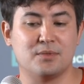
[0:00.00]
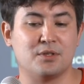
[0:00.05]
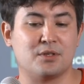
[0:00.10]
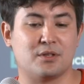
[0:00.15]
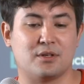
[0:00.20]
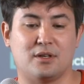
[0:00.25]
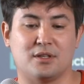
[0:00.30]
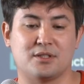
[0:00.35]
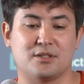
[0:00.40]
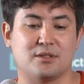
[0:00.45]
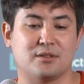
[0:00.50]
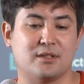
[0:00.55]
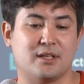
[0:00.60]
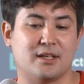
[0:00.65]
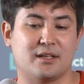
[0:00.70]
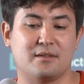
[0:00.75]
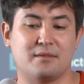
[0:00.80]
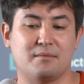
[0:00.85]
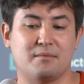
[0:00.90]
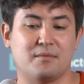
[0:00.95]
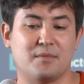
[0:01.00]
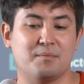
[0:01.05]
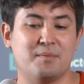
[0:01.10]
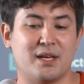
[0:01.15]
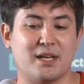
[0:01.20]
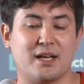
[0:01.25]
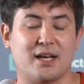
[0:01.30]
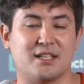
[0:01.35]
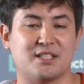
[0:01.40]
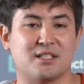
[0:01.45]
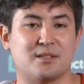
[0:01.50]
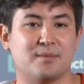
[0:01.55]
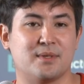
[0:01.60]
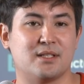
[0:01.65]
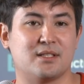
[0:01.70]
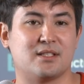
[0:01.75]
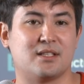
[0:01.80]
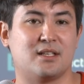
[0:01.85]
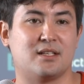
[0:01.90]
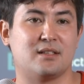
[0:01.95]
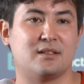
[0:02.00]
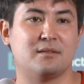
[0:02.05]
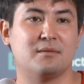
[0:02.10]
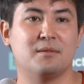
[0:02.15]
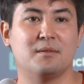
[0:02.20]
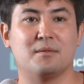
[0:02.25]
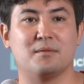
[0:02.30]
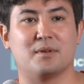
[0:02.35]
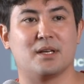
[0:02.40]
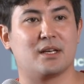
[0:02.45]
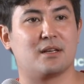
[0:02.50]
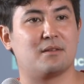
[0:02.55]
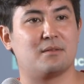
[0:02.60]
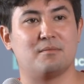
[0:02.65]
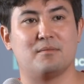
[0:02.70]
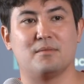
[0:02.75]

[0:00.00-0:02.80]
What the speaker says: You can also like make estimates on like